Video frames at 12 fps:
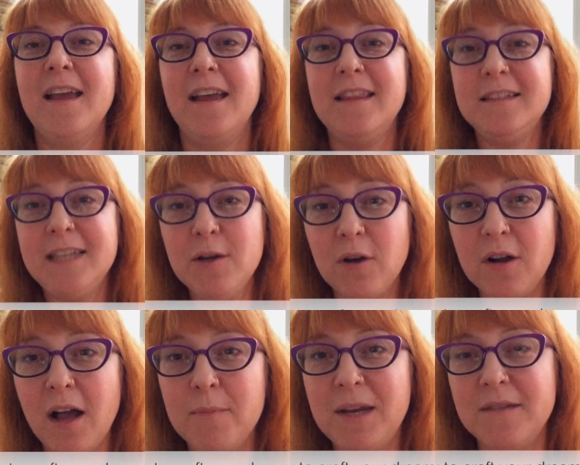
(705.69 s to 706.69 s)
And the Secret
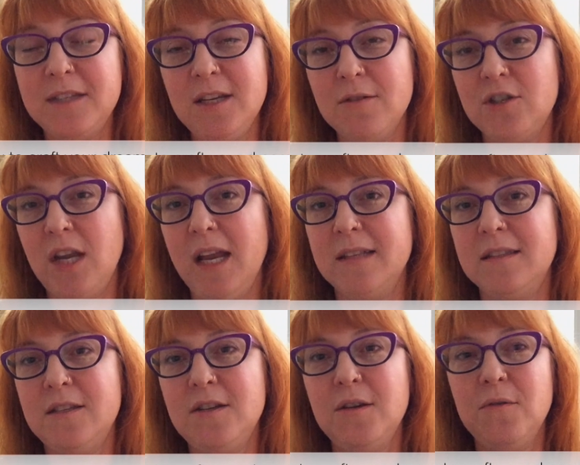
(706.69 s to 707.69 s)
Club gives you a chance
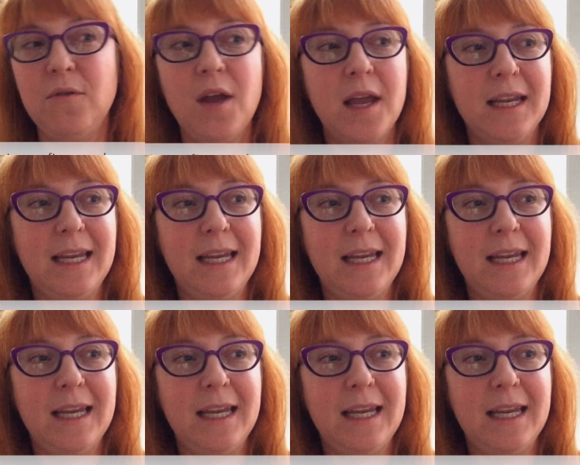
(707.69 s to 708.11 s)
to